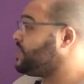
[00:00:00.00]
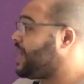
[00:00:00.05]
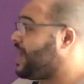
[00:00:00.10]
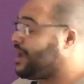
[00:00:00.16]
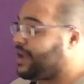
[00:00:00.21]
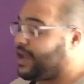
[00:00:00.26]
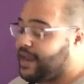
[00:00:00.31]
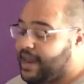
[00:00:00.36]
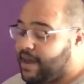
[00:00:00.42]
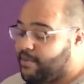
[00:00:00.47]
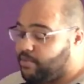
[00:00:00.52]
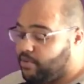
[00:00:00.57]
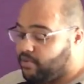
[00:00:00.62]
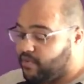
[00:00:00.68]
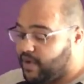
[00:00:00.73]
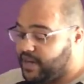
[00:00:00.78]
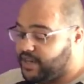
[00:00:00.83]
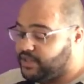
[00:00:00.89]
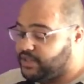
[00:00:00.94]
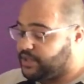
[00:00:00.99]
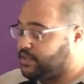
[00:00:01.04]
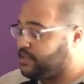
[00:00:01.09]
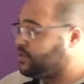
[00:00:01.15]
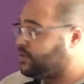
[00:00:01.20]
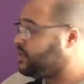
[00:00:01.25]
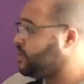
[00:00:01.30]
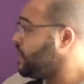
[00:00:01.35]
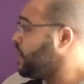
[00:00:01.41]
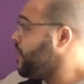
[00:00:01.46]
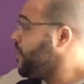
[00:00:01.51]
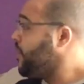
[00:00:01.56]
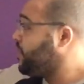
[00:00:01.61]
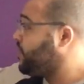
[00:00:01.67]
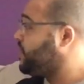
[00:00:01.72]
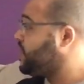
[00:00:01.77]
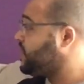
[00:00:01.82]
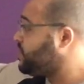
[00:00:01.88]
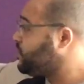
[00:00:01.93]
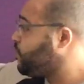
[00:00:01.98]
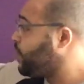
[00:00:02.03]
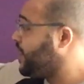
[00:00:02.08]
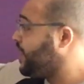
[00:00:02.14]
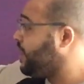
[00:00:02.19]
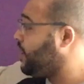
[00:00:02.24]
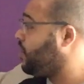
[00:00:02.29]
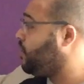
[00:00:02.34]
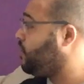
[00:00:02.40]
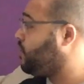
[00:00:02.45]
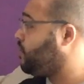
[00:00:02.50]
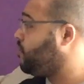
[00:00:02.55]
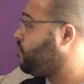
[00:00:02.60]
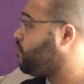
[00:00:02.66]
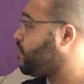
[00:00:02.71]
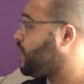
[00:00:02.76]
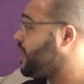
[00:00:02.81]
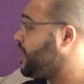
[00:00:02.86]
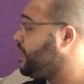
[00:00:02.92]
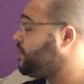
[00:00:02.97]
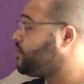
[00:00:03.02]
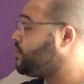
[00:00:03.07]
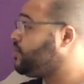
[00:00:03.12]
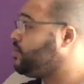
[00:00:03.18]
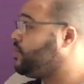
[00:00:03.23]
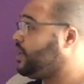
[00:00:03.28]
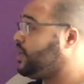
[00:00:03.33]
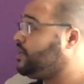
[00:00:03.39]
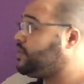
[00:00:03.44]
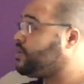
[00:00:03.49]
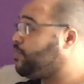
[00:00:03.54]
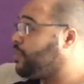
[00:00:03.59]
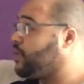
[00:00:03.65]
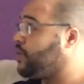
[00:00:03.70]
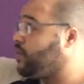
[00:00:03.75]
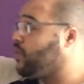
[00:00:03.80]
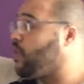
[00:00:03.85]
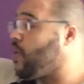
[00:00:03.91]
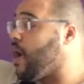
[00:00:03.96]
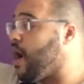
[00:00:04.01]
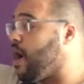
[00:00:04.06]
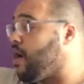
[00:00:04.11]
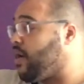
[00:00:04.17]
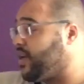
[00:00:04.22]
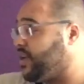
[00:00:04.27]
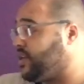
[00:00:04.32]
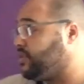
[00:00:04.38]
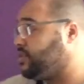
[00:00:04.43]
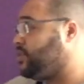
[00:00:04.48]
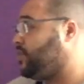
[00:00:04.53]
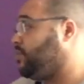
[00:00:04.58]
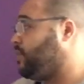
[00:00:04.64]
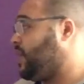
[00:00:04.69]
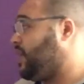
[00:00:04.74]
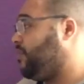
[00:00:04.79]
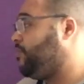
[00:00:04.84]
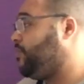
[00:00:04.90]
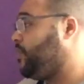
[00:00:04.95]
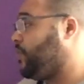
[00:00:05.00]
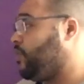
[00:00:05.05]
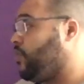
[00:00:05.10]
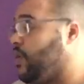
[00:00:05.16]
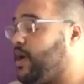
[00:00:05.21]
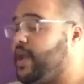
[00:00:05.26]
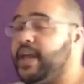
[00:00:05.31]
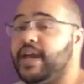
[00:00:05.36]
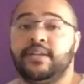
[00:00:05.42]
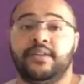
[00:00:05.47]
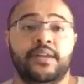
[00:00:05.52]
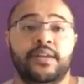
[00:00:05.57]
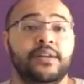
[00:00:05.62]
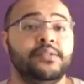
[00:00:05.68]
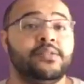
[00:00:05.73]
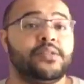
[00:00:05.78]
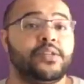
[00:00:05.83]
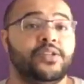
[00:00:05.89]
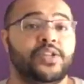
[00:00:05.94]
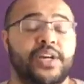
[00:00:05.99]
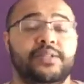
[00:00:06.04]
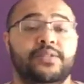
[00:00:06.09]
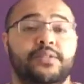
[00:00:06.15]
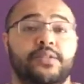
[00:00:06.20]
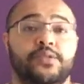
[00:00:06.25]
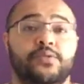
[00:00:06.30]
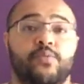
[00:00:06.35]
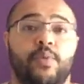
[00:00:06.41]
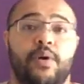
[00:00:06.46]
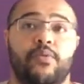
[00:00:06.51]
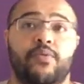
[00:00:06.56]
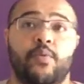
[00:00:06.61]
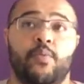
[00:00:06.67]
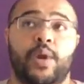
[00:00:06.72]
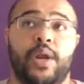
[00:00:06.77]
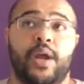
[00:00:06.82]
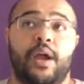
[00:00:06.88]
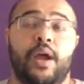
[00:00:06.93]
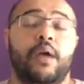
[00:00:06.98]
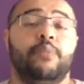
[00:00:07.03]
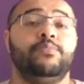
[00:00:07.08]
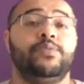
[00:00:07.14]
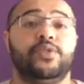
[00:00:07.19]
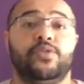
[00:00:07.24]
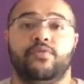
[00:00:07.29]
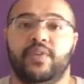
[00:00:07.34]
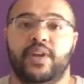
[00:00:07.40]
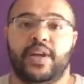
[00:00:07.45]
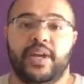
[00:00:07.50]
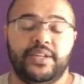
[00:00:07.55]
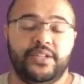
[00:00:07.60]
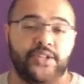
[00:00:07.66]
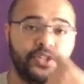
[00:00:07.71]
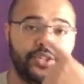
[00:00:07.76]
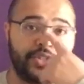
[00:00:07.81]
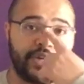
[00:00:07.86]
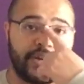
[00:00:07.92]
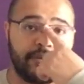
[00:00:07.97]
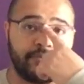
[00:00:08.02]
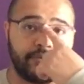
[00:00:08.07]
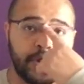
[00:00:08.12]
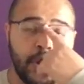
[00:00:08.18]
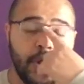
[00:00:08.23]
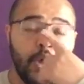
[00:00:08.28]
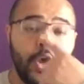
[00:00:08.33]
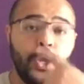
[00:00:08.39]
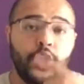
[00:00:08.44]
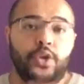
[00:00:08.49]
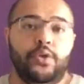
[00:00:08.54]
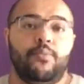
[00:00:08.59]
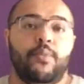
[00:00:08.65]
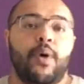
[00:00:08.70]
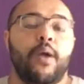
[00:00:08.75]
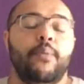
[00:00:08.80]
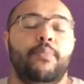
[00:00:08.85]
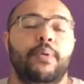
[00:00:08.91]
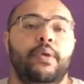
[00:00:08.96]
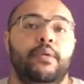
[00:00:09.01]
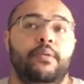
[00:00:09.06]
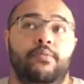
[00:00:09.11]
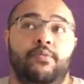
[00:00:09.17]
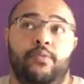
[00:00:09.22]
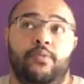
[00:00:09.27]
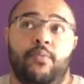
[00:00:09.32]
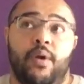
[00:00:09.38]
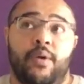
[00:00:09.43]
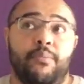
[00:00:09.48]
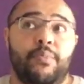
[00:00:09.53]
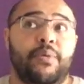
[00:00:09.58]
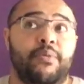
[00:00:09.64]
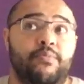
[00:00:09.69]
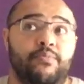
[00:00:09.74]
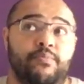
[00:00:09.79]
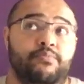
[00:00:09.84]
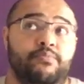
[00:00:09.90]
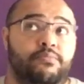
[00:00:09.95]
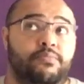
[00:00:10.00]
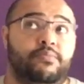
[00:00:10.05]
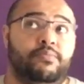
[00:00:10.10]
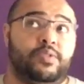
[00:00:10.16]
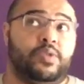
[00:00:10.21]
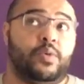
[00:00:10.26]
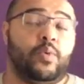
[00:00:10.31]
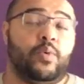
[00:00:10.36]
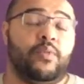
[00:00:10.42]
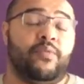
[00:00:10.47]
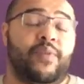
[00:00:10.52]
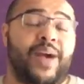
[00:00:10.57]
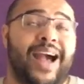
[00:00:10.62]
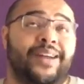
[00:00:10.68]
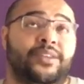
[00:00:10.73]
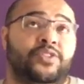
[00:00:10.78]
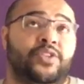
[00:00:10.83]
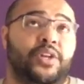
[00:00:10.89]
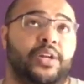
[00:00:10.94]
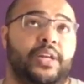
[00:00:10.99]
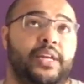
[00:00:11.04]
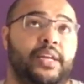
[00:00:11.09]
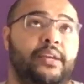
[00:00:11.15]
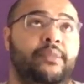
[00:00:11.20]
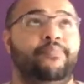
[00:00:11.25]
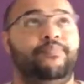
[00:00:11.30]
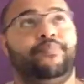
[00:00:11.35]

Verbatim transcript: and collaborations, this week you really do need to put your heart into it. All right. It does suggest as well that when it comes to relationships, you might be you might be sort of actually